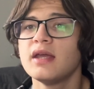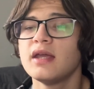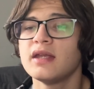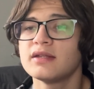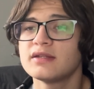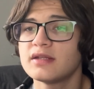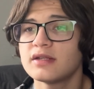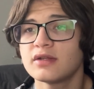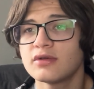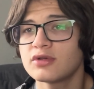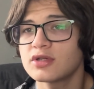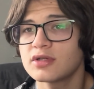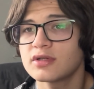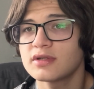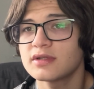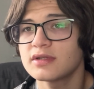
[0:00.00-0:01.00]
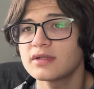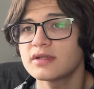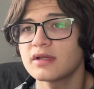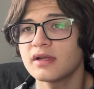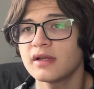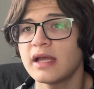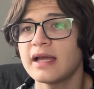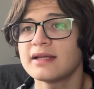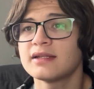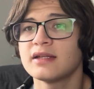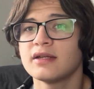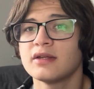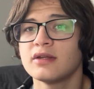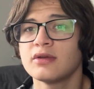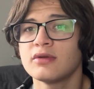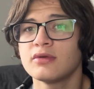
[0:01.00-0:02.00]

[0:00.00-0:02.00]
institutions like the